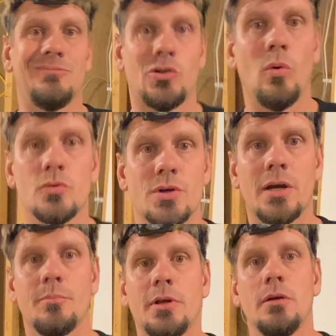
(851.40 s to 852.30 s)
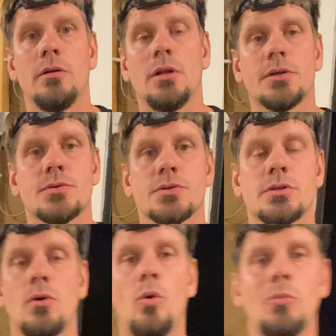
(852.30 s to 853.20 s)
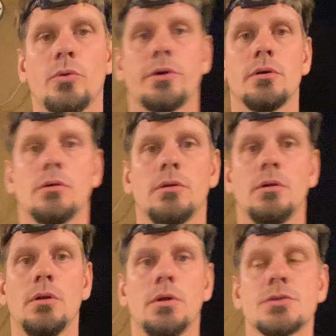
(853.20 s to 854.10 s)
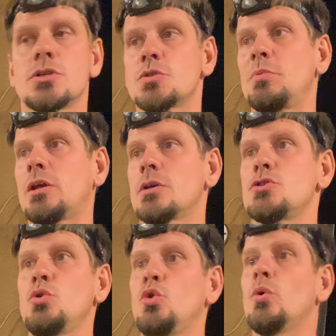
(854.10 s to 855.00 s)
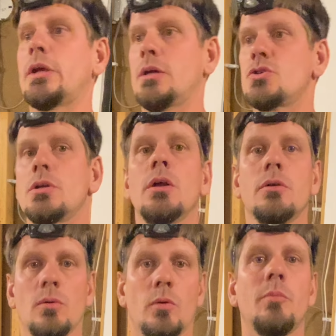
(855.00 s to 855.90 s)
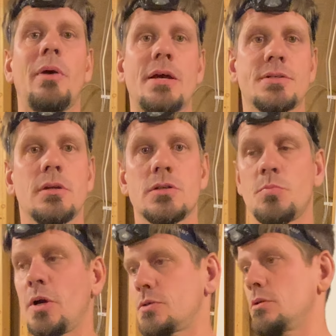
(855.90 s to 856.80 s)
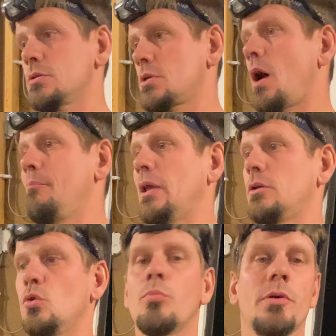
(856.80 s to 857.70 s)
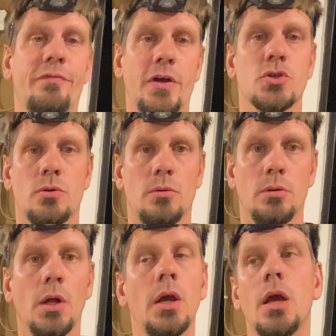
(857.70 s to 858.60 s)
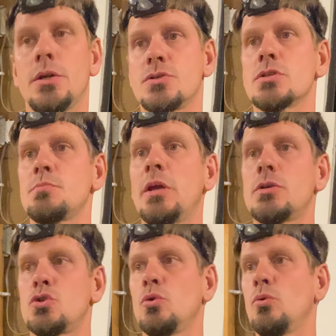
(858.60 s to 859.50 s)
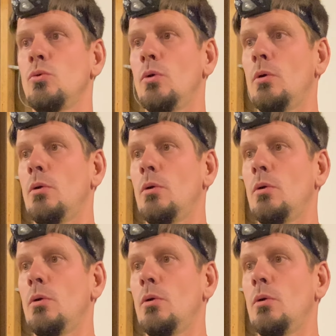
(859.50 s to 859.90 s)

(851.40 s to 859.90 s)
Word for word: don't try to be an electrician homeowner. Just because you do a kitchen on your own and pass an inspection does not make you a professional. It just makes you